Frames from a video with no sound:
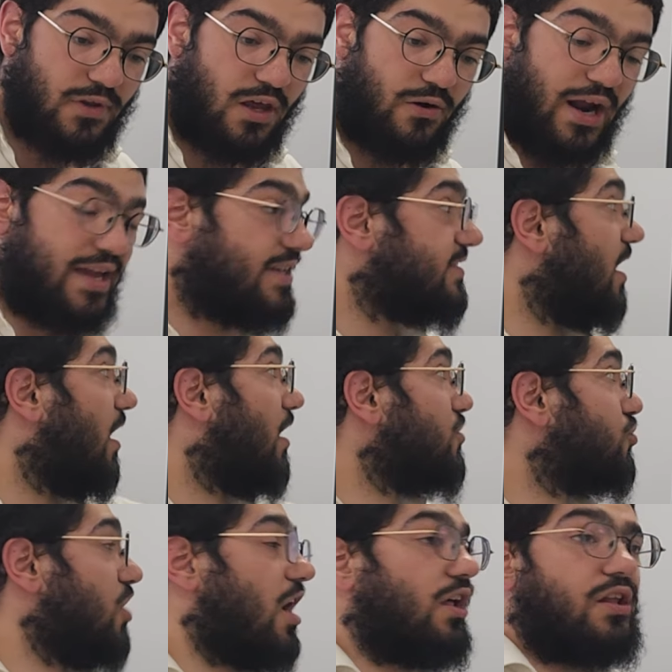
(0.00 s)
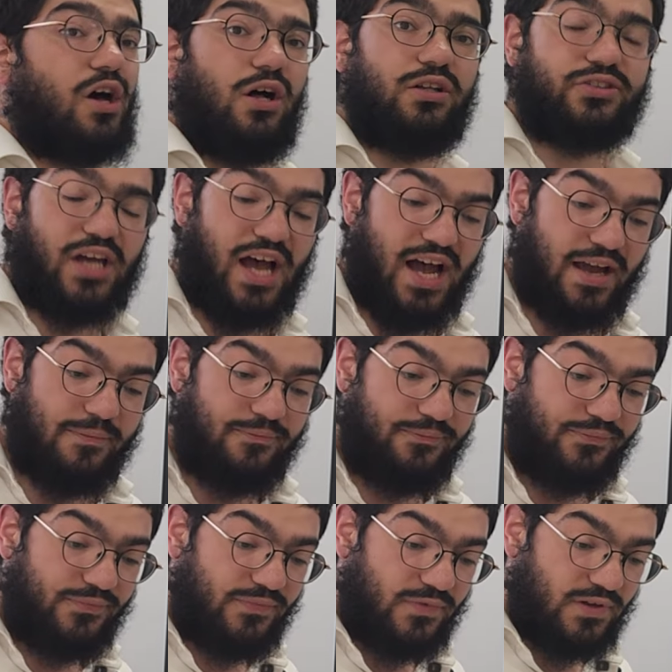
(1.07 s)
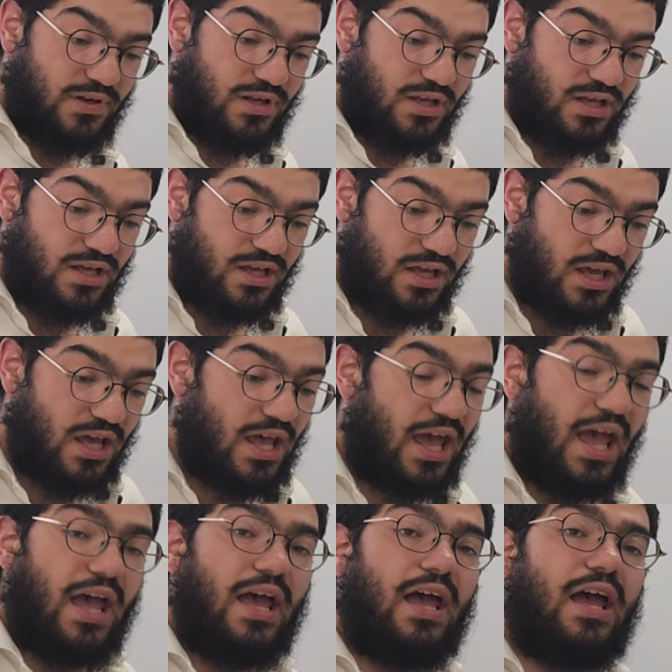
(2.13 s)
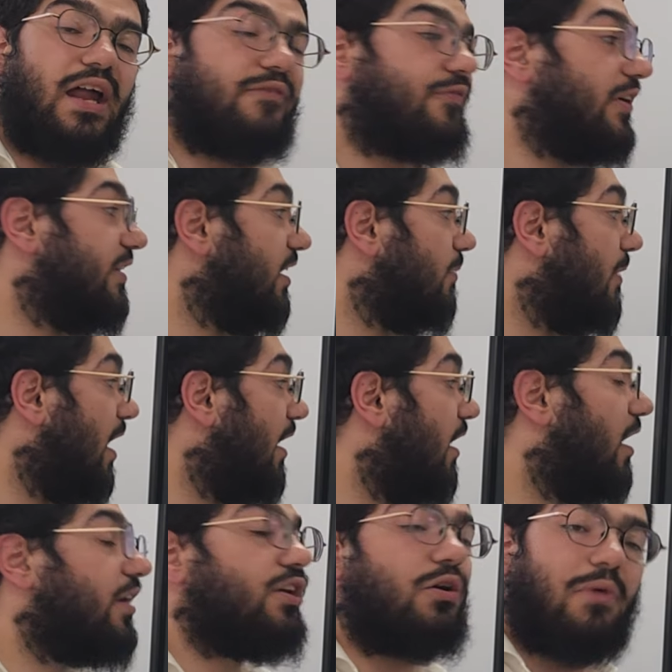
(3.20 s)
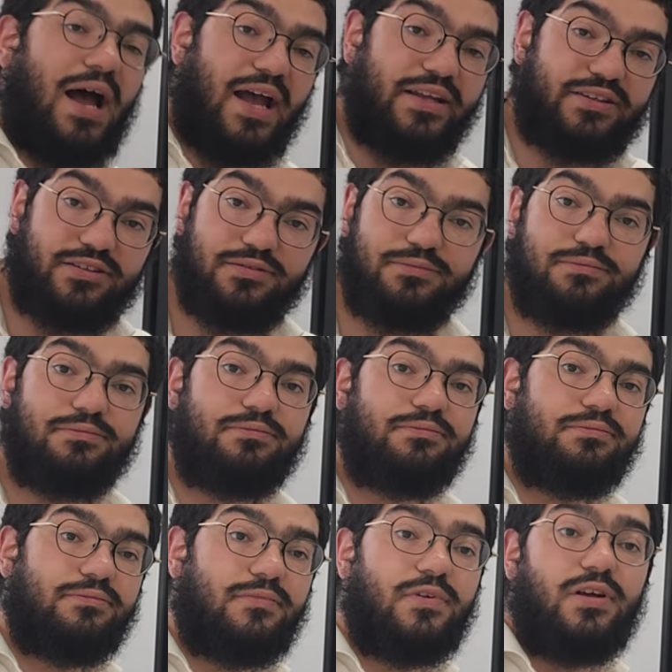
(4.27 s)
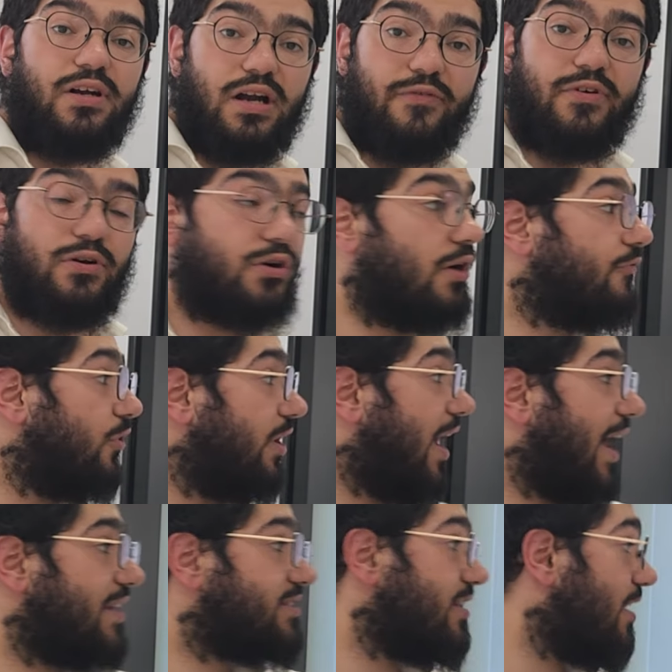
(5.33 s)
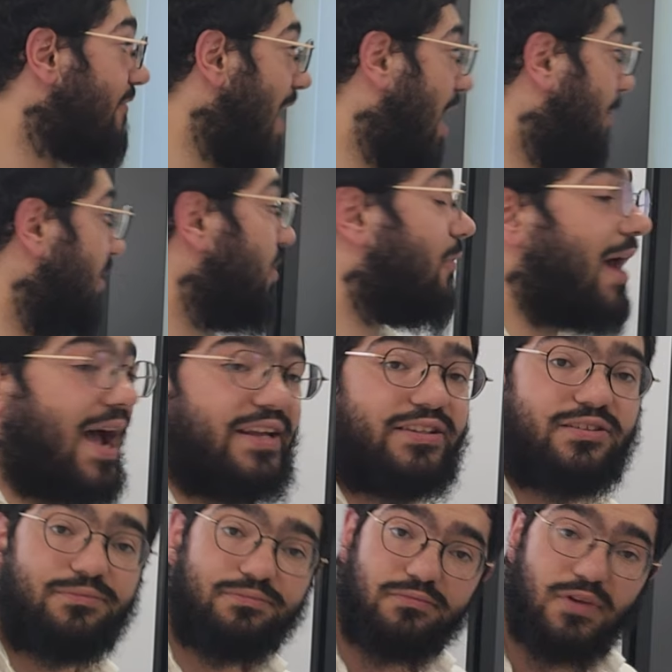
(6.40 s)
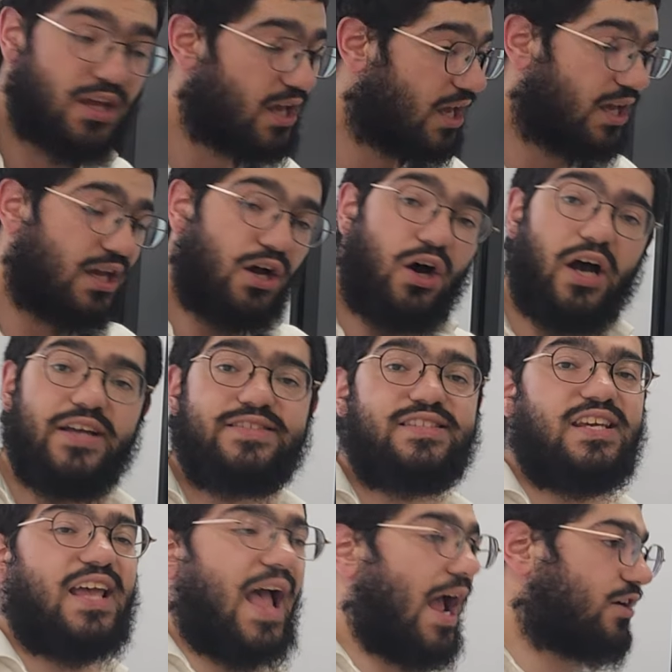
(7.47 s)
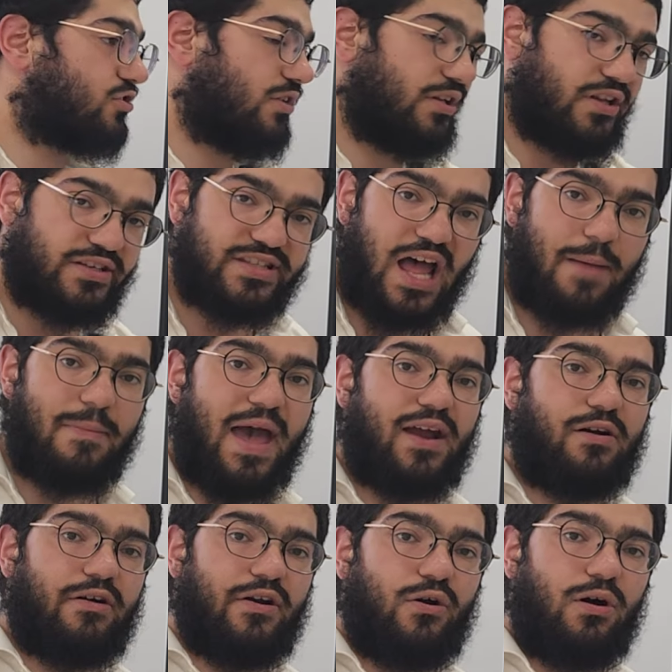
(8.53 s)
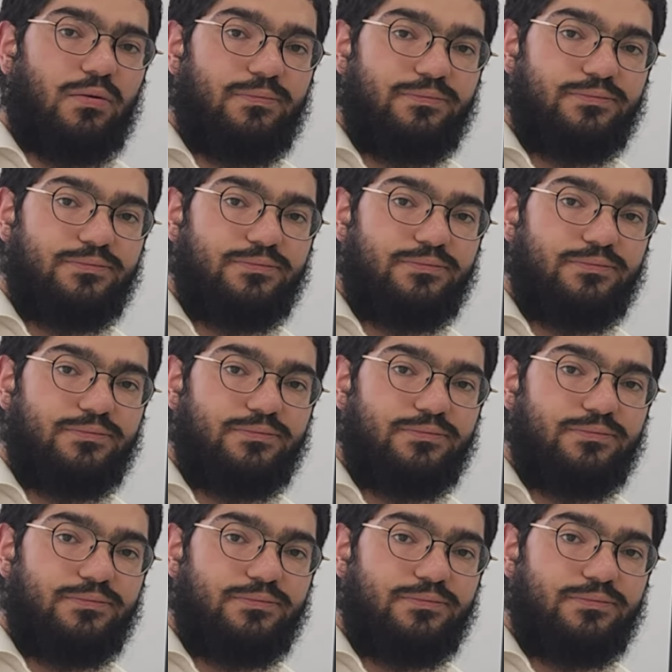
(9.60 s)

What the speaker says: Right? He's the chashoyel the whole time. And for the Gemara, you're right. Rav Huna answered Rav Nachman, you're right. Hoitzi actually does not matter at all.